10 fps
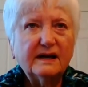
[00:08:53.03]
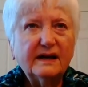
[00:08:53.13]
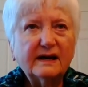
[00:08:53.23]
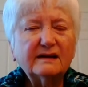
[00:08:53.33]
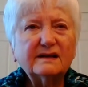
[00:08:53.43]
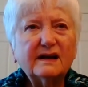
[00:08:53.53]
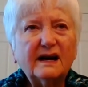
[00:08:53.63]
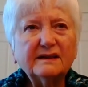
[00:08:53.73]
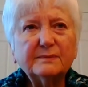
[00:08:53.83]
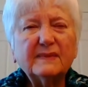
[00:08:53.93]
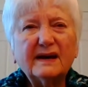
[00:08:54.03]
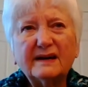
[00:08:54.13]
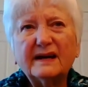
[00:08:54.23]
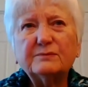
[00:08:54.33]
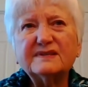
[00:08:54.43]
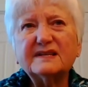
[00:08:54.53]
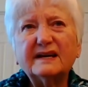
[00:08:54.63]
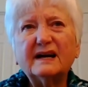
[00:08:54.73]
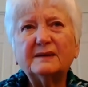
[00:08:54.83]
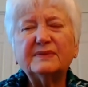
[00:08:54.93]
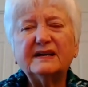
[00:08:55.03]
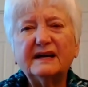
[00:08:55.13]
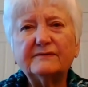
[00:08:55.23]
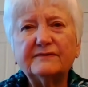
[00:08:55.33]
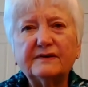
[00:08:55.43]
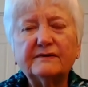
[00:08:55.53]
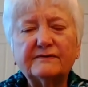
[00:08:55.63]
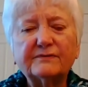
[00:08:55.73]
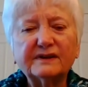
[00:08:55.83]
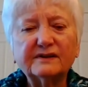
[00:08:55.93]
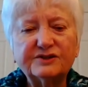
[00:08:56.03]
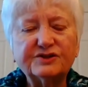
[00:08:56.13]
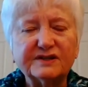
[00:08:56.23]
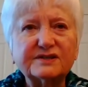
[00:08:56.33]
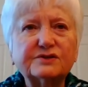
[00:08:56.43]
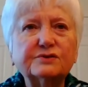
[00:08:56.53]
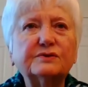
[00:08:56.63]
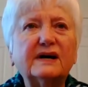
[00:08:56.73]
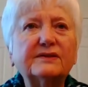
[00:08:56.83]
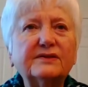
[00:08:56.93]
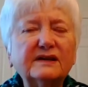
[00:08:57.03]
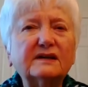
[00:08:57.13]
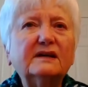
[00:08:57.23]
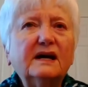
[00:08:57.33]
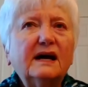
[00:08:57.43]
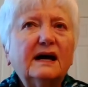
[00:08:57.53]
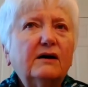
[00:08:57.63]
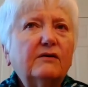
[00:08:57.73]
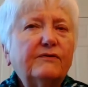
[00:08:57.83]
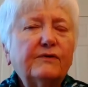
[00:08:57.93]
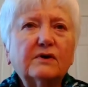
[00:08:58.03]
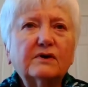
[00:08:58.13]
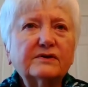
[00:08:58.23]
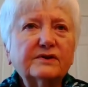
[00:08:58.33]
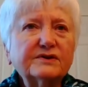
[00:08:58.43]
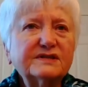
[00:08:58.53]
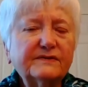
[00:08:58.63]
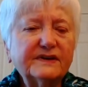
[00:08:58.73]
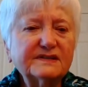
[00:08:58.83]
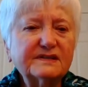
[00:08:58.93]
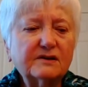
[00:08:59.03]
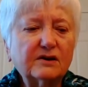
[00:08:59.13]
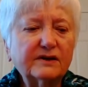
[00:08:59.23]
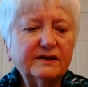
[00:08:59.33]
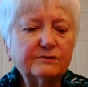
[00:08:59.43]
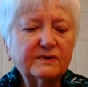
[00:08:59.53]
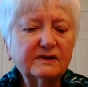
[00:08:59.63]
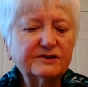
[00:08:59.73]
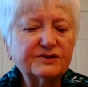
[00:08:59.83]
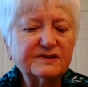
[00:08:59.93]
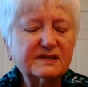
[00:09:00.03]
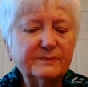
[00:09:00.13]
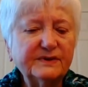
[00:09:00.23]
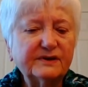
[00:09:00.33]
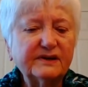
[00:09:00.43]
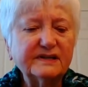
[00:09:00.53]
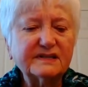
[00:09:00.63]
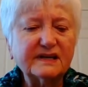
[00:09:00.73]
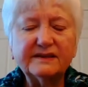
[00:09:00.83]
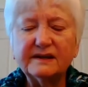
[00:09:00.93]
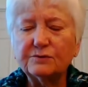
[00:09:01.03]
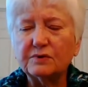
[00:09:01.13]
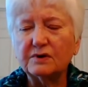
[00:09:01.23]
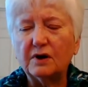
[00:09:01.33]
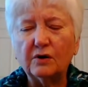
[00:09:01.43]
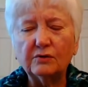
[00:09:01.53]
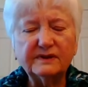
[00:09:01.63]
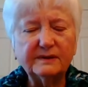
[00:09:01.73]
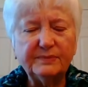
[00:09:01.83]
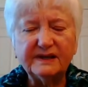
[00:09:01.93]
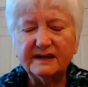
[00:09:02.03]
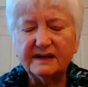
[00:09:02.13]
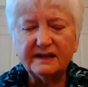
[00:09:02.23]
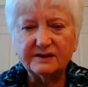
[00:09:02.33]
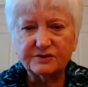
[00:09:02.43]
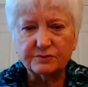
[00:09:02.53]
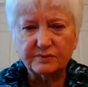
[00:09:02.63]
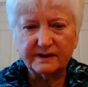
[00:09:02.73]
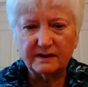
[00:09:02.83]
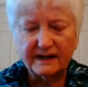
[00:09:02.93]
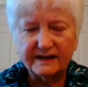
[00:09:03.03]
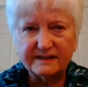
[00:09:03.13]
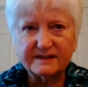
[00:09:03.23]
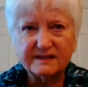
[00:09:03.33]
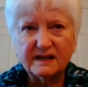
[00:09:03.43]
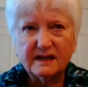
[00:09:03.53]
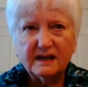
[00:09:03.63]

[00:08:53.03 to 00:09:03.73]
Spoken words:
And I would say on behalf of religious too, I think for those of us that are in religious communities, I think we're only beginning to realize